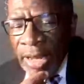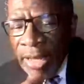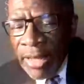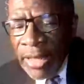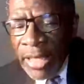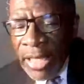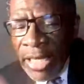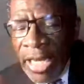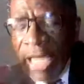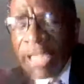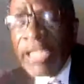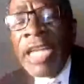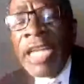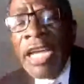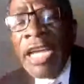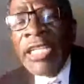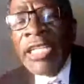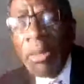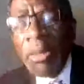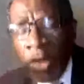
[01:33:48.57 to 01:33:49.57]
The next
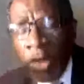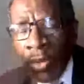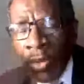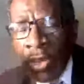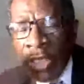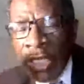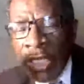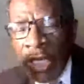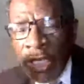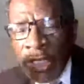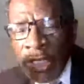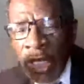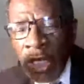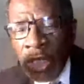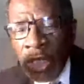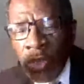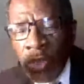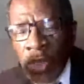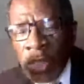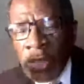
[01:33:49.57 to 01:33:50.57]
item which we
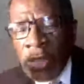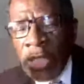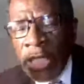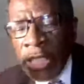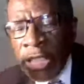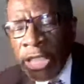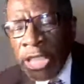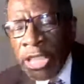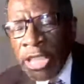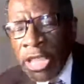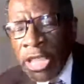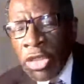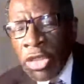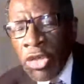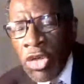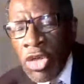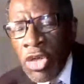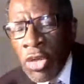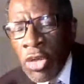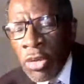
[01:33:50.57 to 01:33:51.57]
dealt was the teachers'
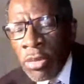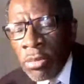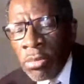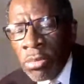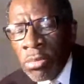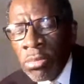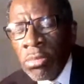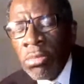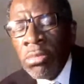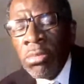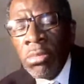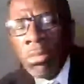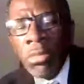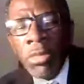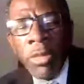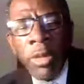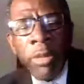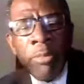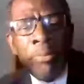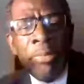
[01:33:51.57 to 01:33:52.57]
union,
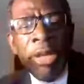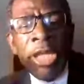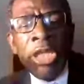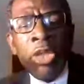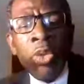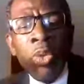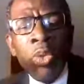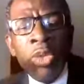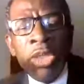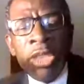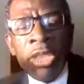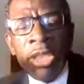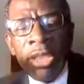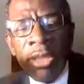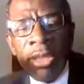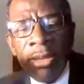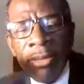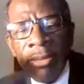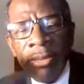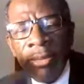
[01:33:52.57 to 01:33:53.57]
PETUs
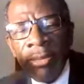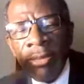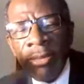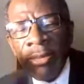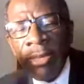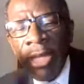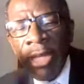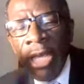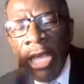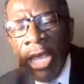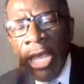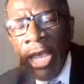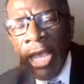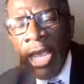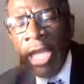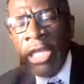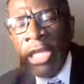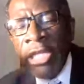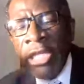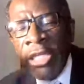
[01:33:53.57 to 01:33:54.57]

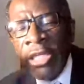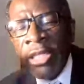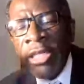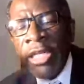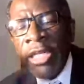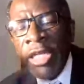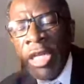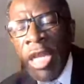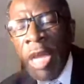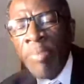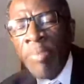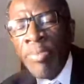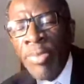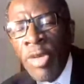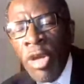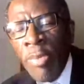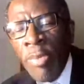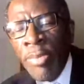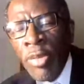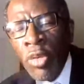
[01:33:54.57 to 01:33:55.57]
and
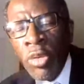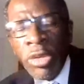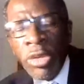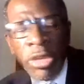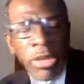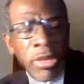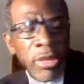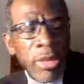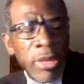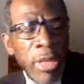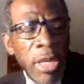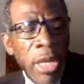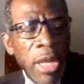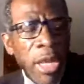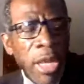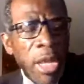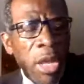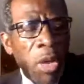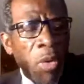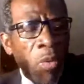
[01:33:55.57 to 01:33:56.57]
NEPUs.
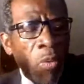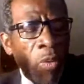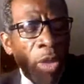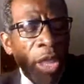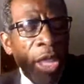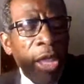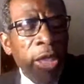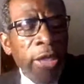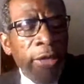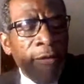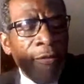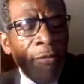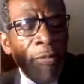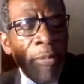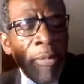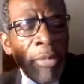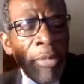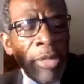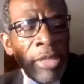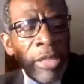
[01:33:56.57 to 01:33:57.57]
We have
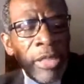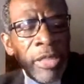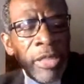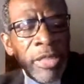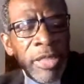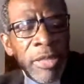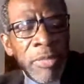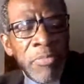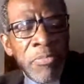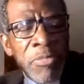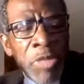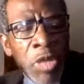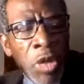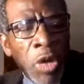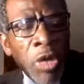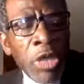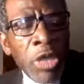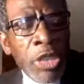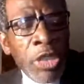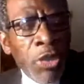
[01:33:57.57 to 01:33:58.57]

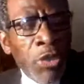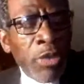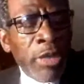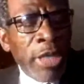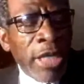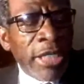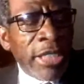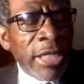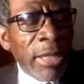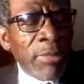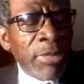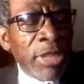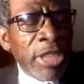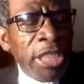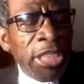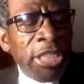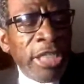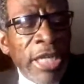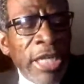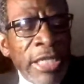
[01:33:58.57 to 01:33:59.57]
told you that some
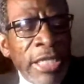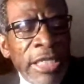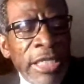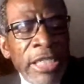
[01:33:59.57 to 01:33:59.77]
teachers,